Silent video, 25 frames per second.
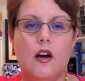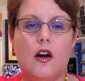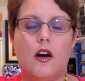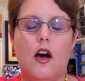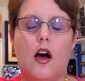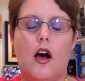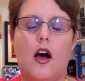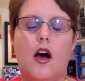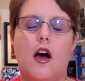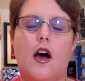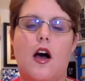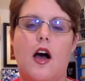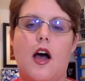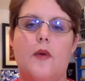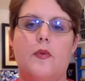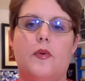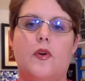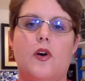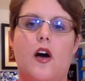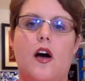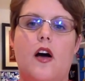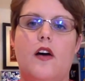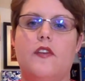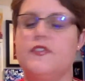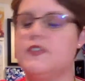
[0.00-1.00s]
I will
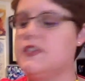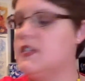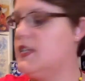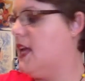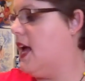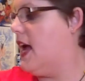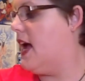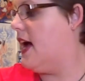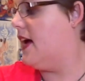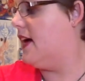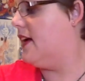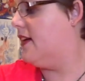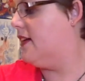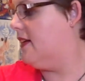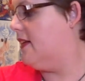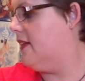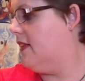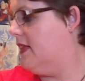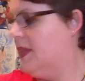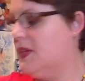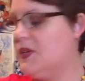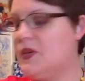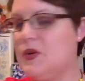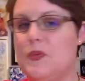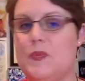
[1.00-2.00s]
often add a
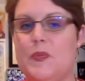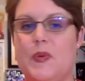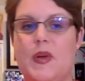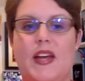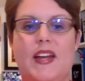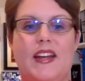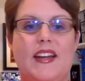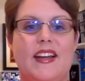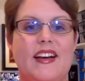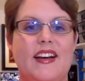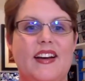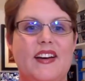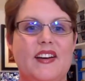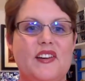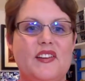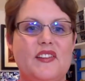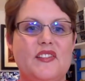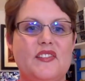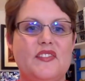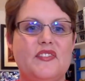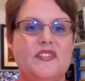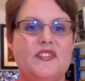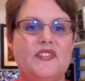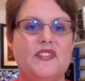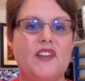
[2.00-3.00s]
little bit
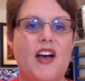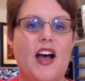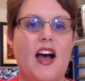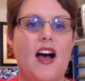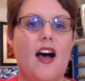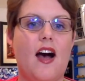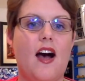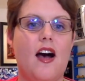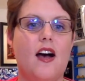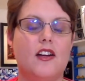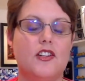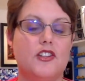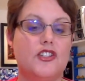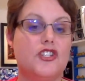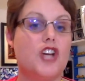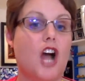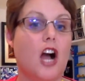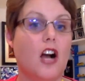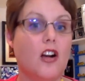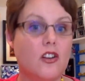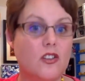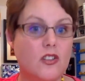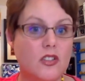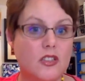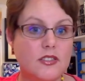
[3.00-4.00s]
of
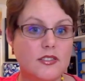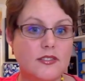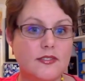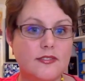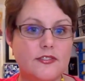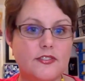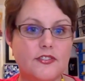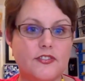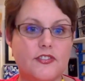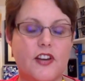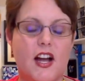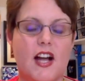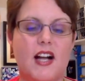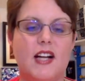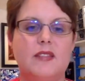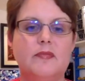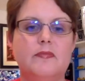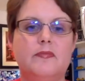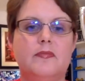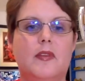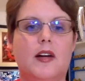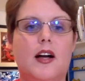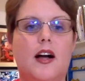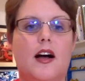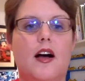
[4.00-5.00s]
jungle
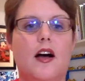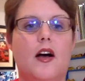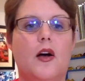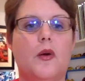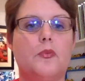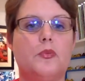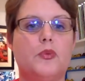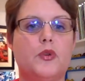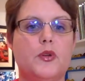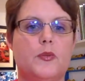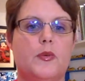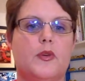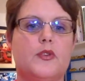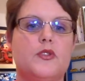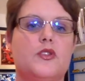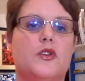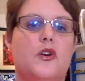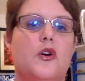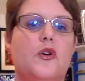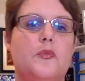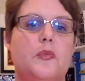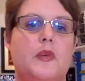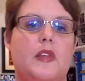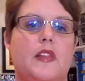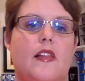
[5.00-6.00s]
from Primo
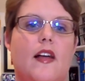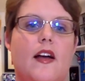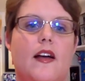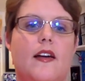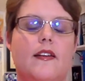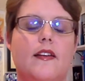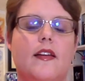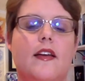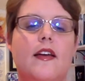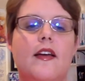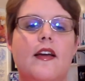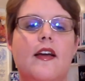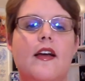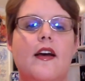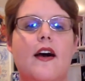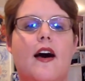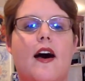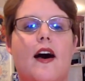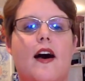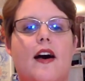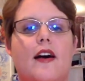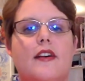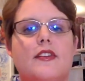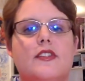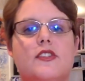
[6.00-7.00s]
Sculpey line.
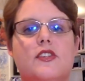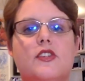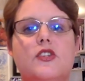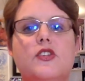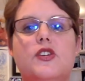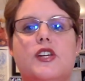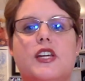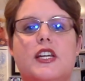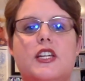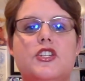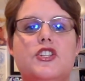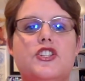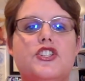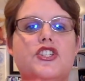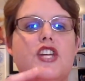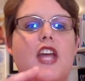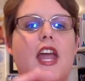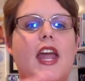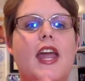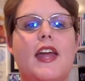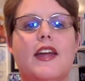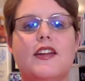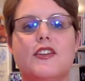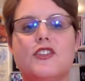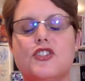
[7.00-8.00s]
So you can
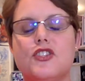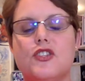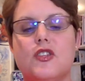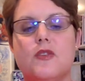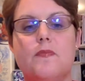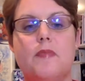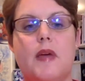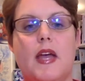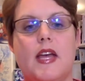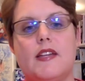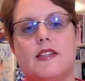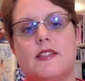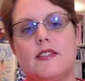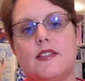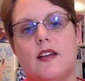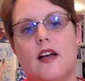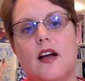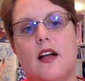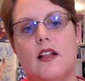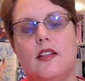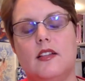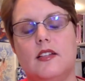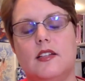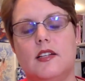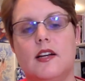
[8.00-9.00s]
change the base
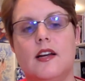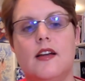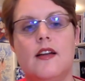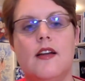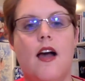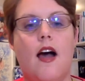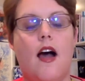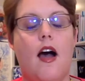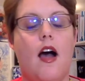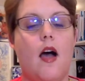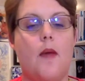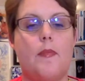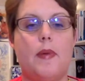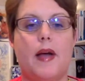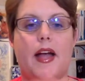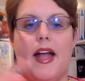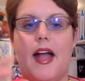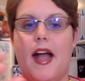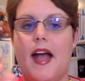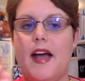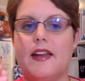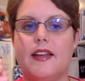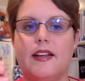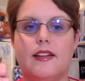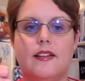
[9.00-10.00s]
color by
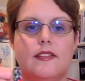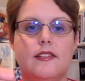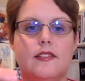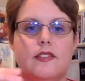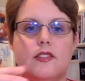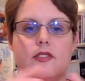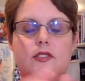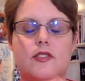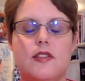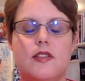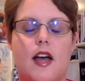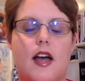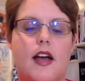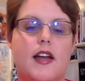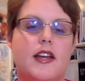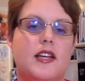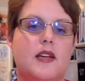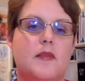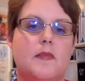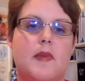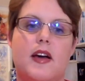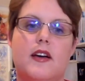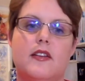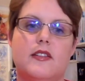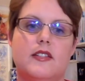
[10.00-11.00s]
adding a little tiny
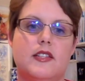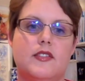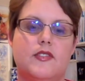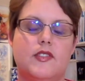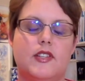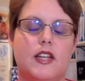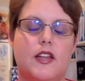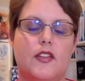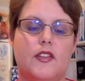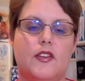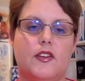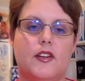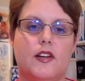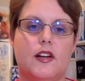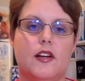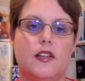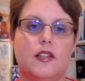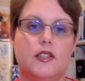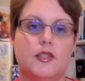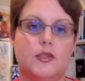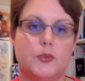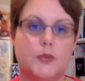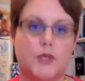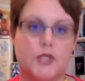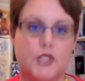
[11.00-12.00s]
amount of another
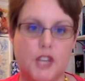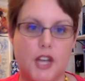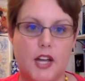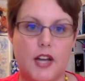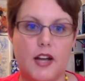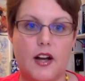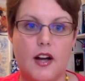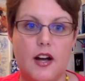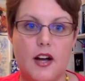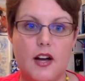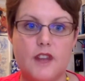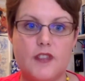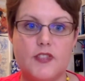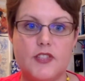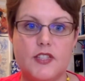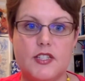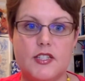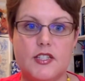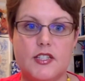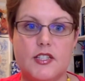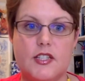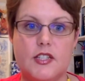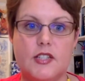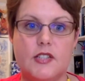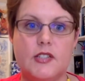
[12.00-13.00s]
color, which I often
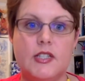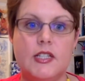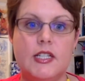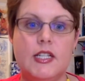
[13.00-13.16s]
do.